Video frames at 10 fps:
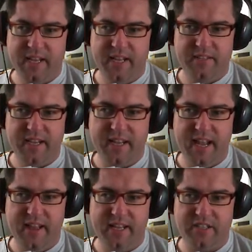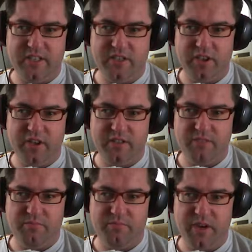see how that just turns
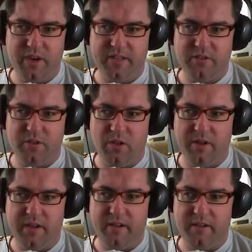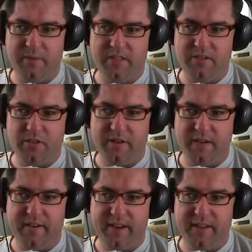pretty much all the way, almost all the way
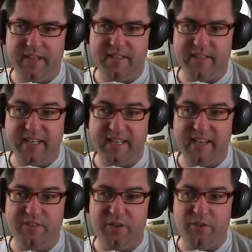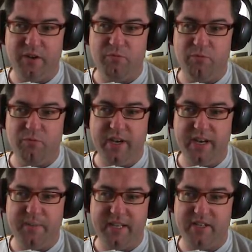around there? So that gives you a
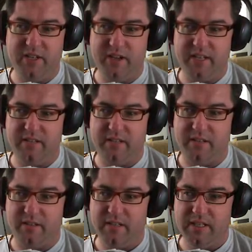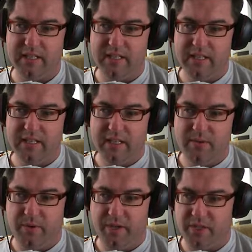really big turning circle,
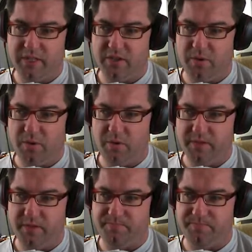which is awesome.